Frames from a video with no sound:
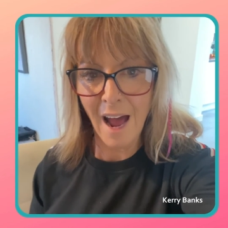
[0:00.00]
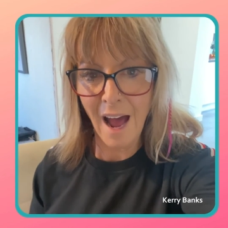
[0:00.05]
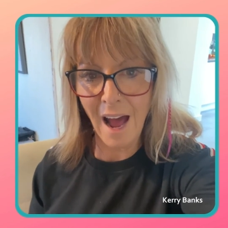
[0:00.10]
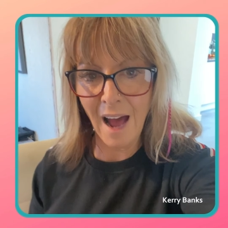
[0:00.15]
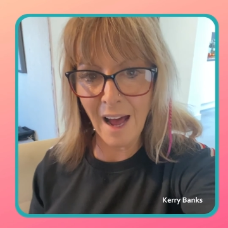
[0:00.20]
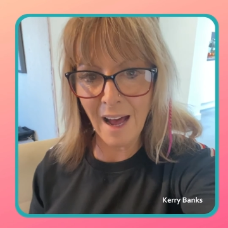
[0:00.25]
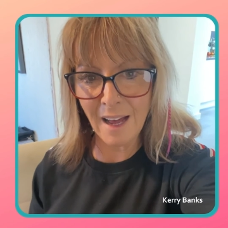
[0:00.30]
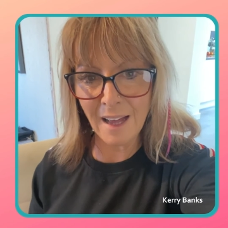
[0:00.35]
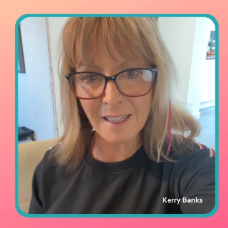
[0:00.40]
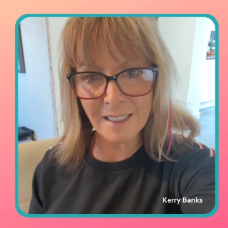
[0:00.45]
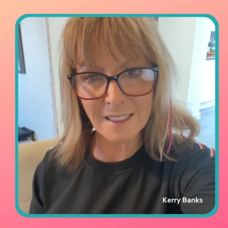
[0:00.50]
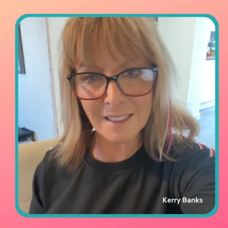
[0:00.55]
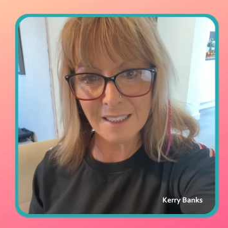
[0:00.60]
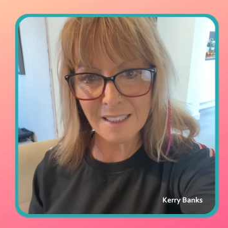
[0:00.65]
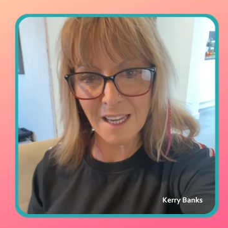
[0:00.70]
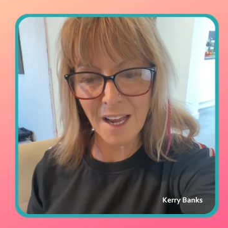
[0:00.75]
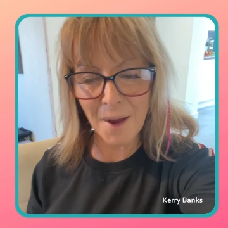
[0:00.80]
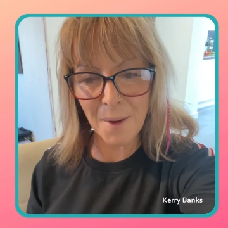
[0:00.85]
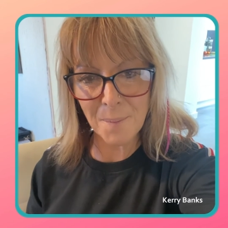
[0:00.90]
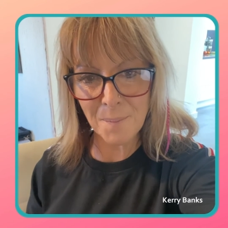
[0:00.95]
And
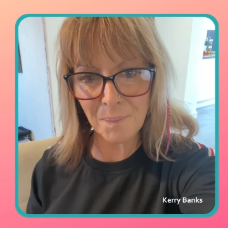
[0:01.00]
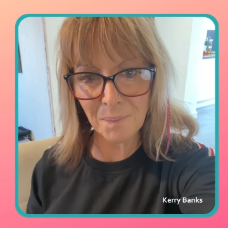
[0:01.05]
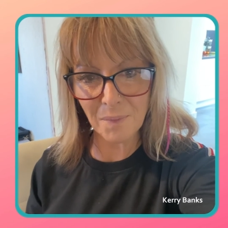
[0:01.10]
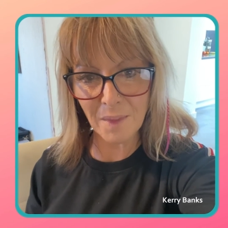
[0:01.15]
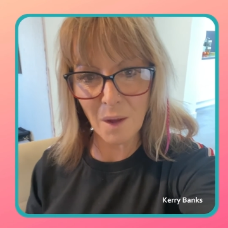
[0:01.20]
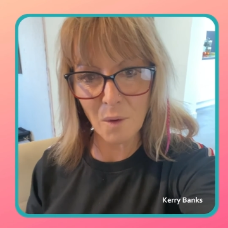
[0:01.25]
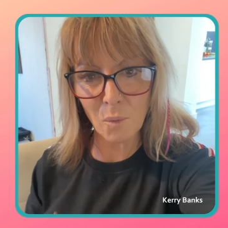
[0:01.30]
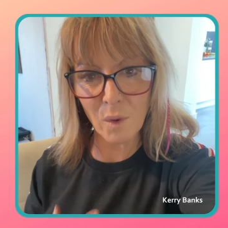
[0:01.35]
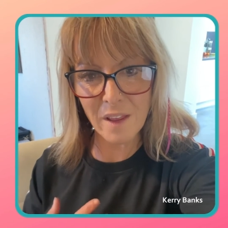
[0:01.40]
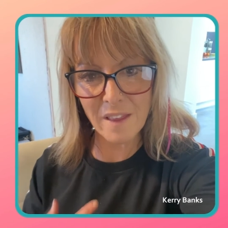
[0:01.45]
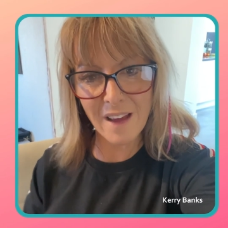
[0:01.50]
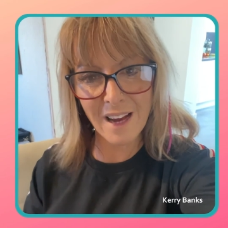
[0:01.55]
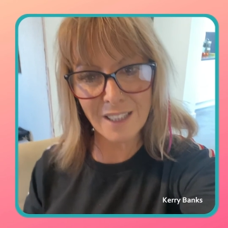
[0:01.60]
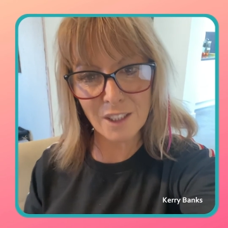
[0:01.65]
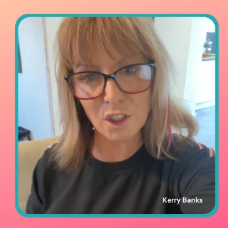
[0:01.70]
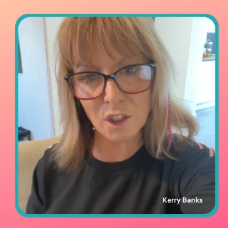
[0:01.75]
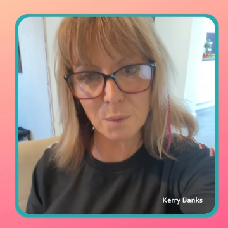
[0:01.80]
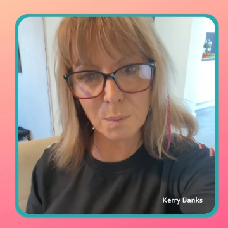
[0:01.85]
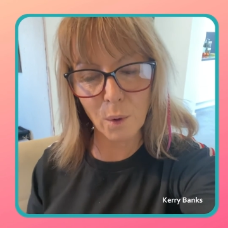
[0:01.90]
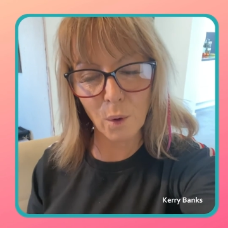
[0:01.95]
we're there to
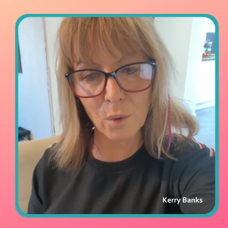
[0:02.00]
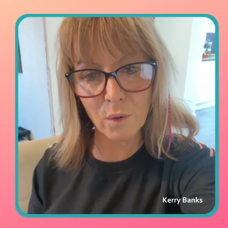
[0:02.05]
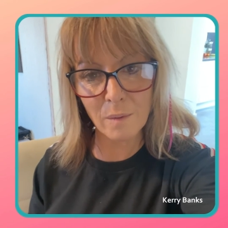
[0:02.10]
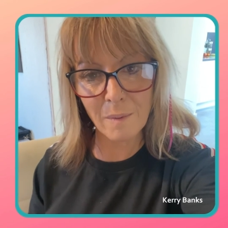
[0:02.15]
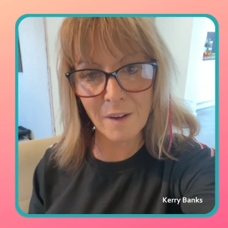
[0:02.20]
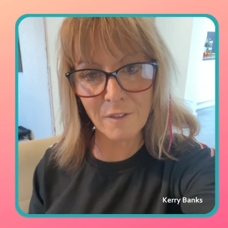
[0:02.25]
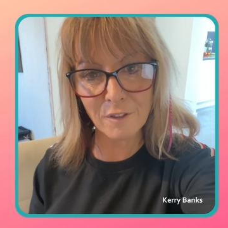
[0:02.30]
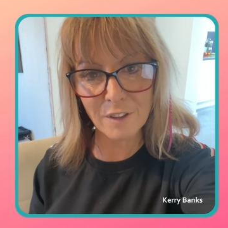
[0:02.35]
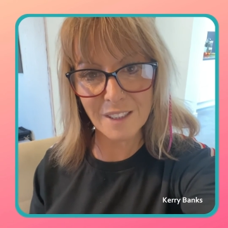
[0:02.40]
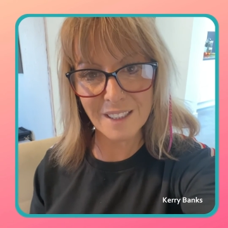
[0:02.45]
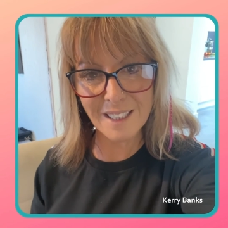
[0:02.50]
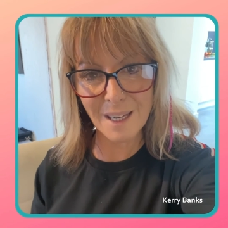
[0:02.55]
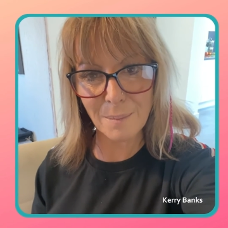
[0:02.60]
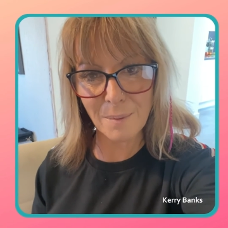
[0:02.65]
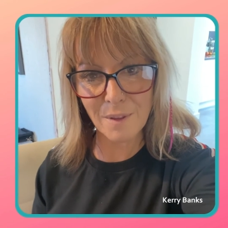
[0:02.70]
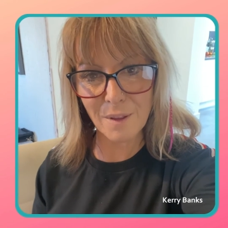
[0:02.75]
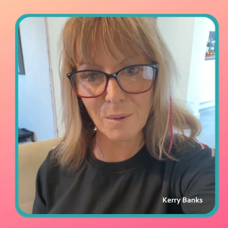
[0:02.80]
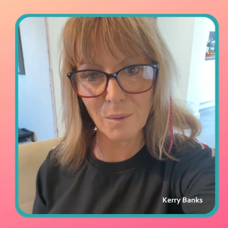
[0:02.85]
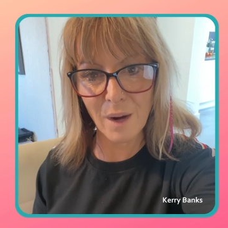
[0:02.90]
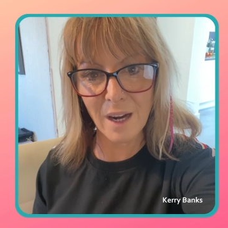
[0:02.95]
support them every step
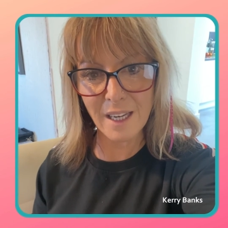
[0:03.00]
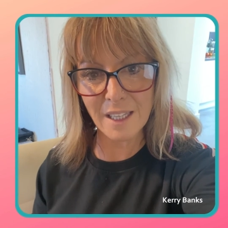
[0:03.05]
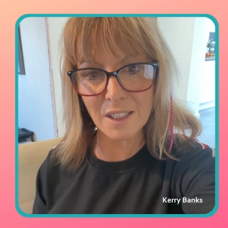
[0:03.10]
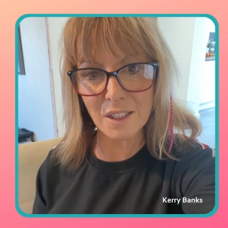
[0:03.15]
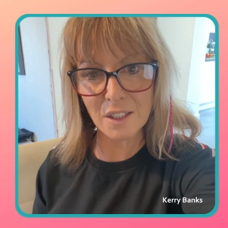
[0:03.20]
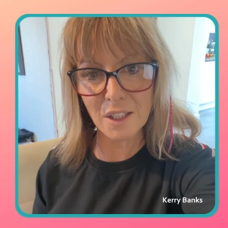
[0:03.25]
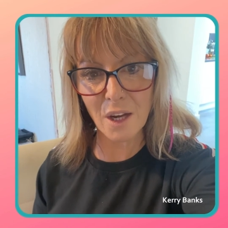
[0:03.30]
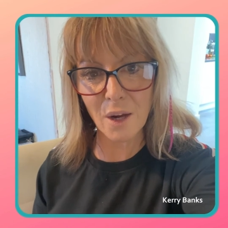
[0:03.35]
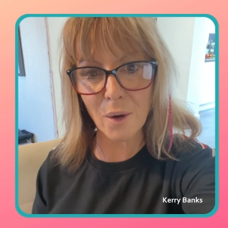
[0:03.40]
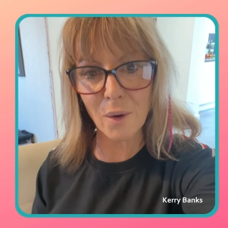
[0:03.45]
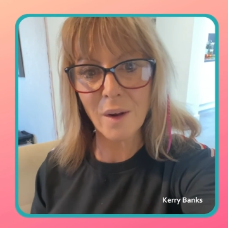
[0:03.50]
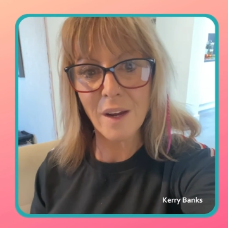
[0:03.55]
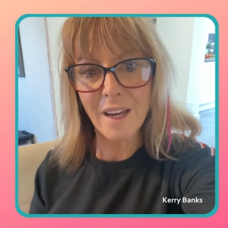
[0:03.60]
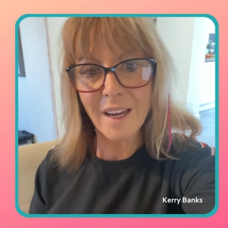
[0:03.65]
of the way. So